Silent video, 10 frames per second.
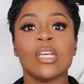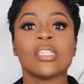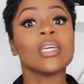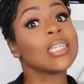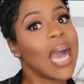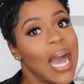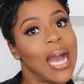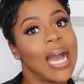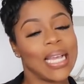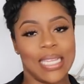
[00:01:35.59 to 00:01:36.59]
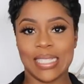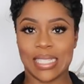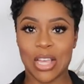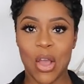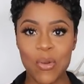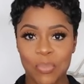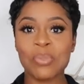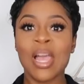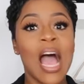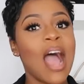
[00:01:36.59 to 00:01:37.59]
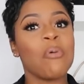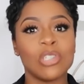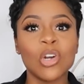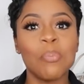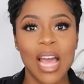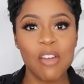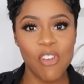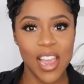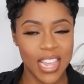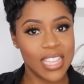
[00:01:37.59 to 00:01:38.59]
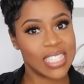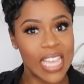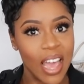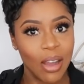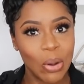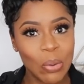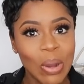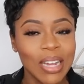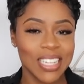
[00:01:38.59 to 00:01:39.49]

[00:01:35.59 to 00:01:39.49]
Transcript: So guys, how was your Black Friday sale?